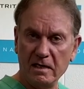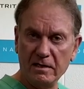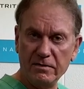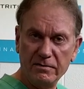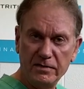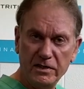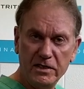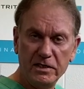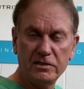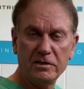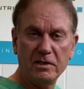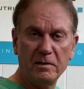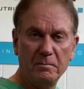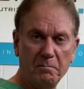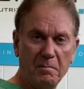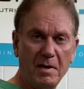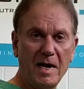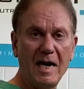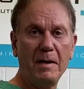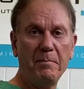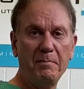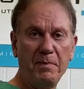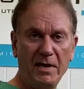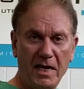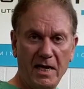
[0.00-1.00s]
these can
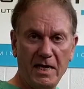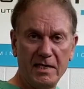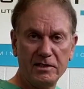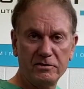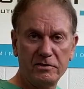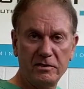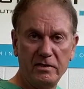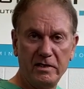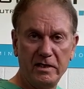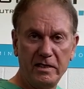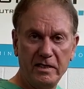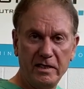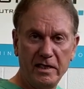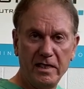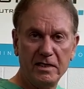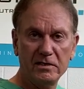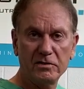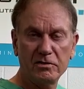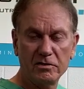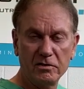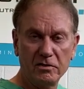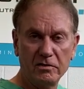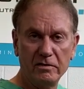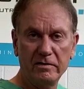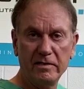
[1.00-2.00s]
bypass the
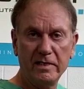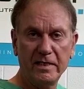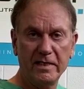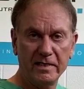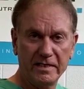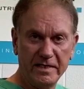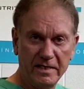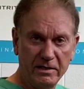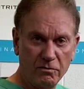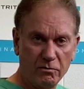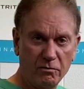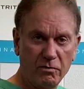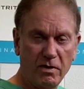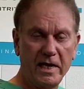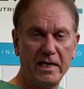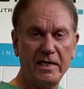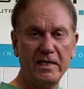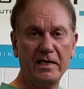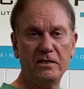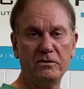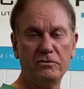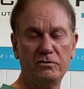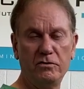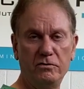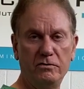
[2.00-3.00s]
insulin and get right
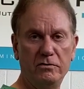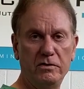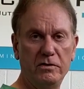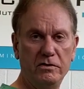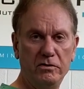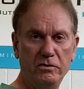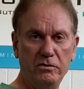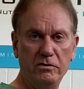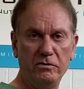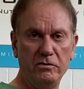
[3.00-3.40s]
into the